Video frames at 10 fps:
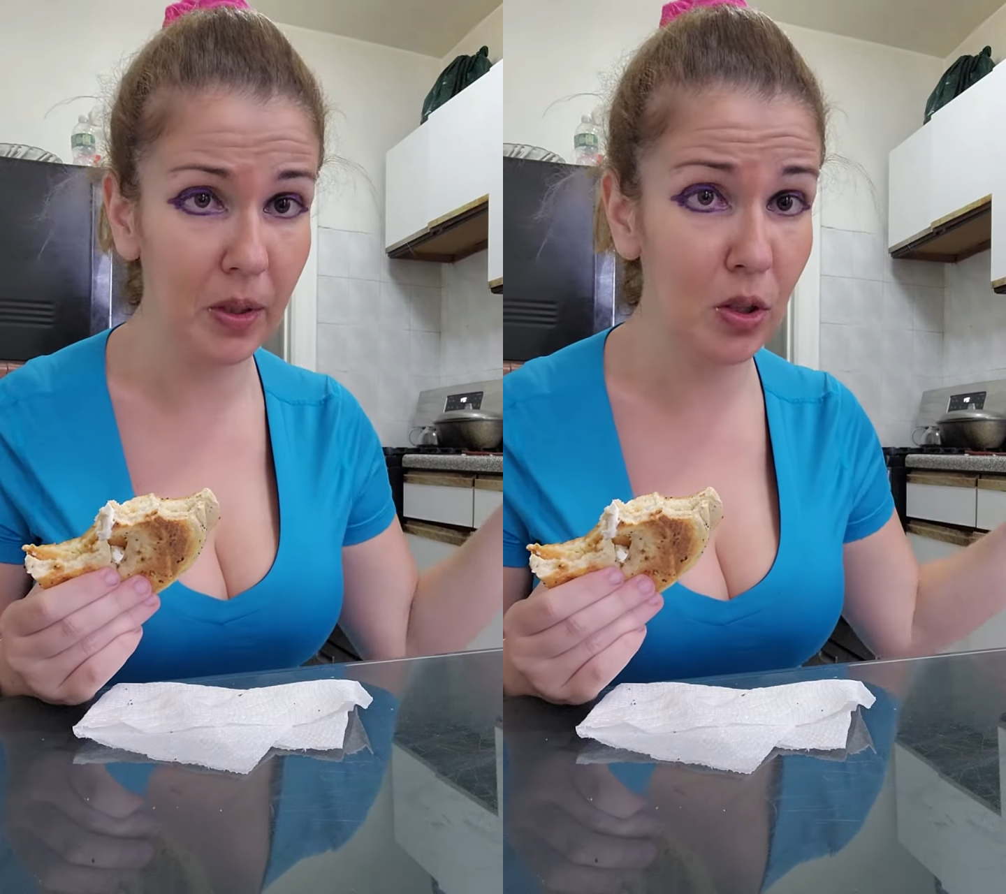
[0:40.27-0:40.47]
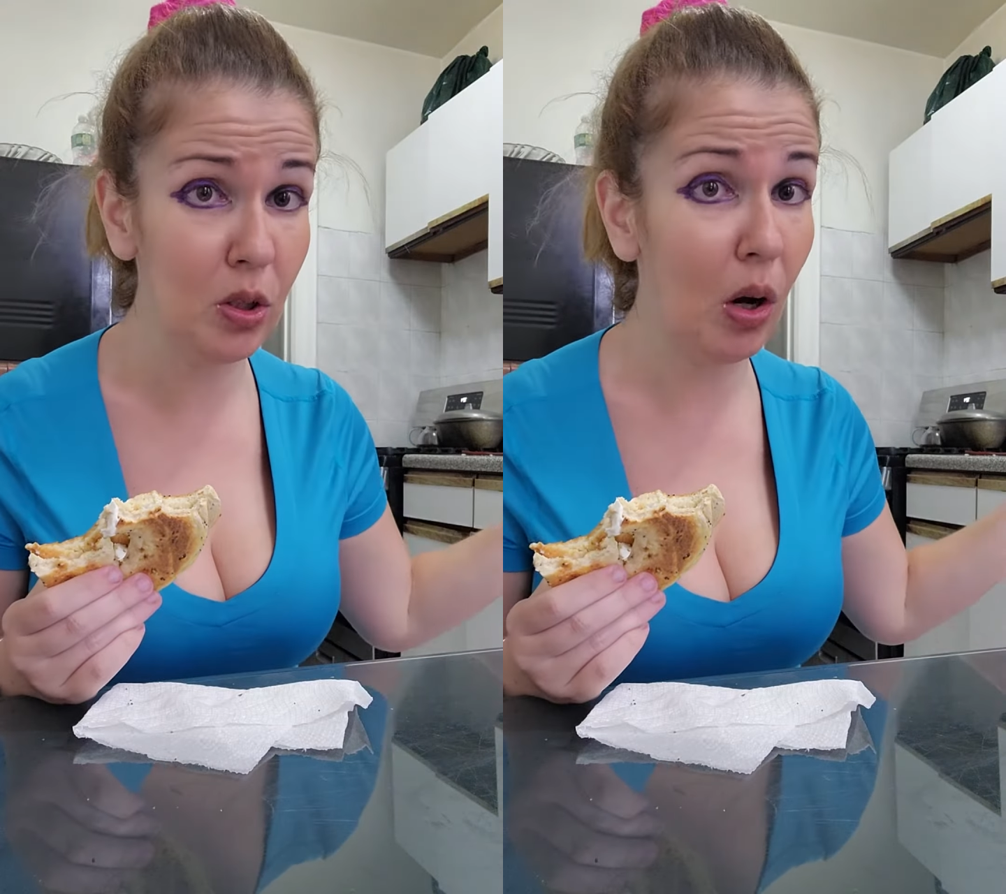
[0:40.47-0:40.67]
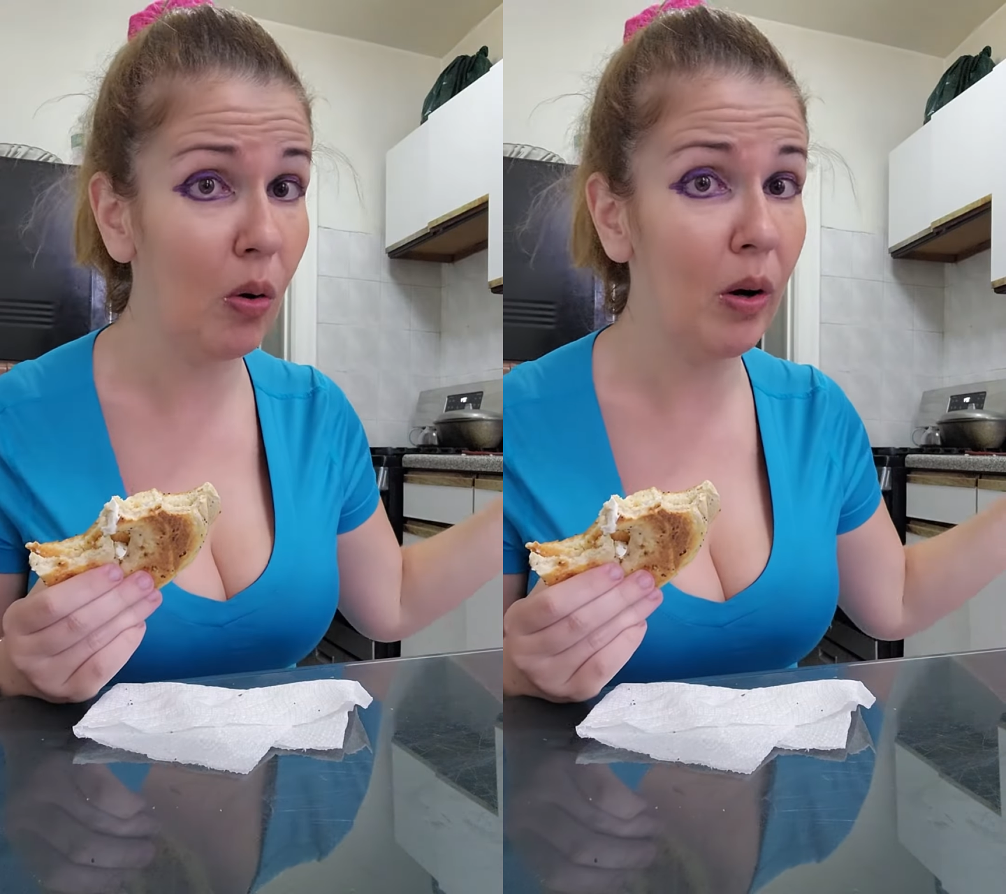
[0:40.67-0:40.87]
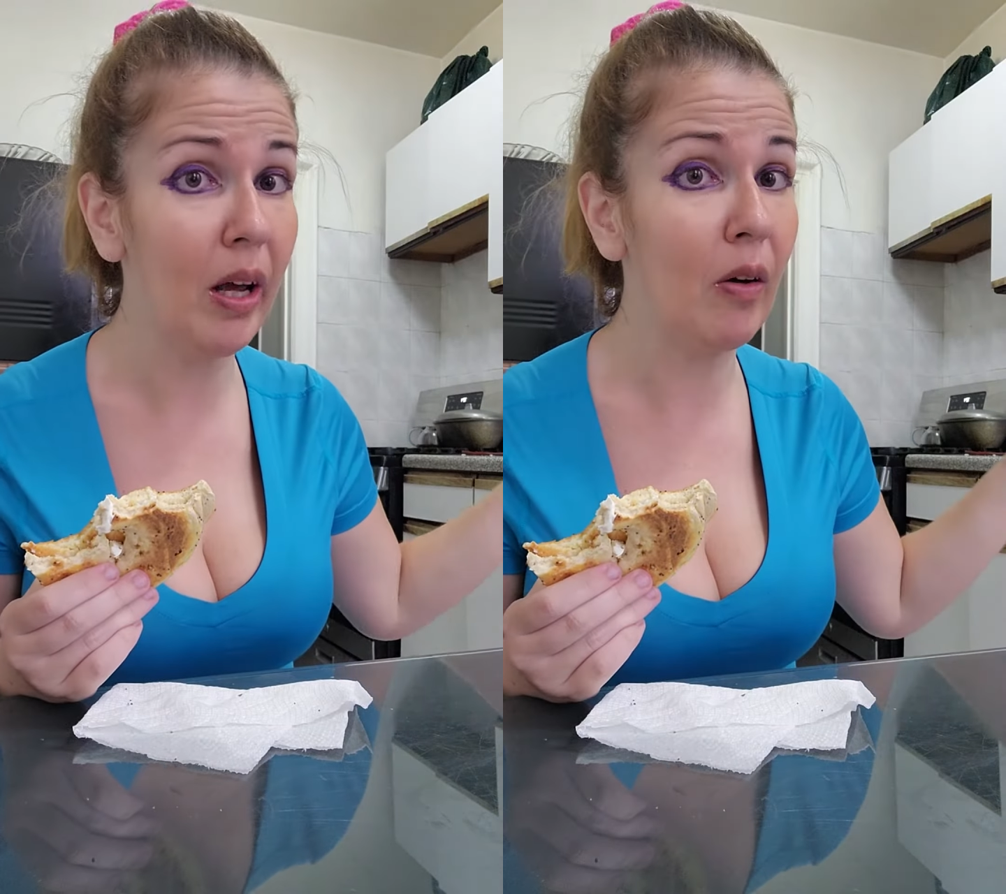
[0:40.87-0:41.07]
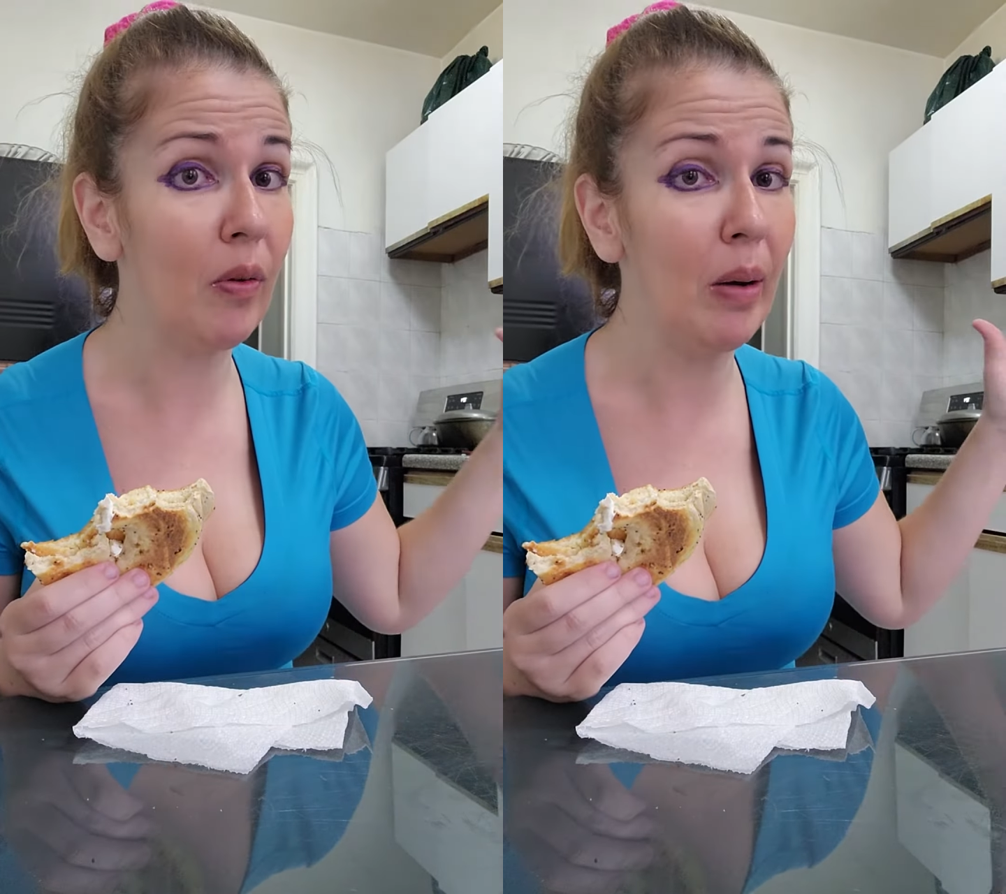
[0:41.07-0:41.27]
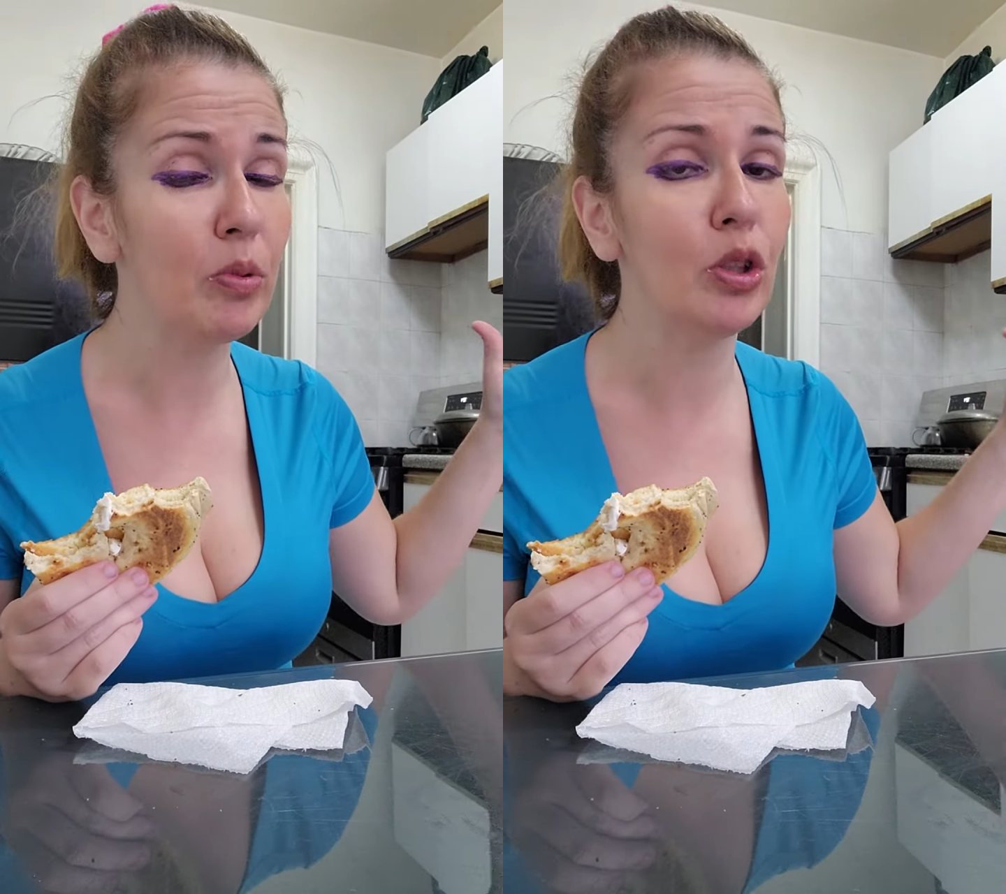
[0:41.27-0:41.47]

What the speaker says: So if I'm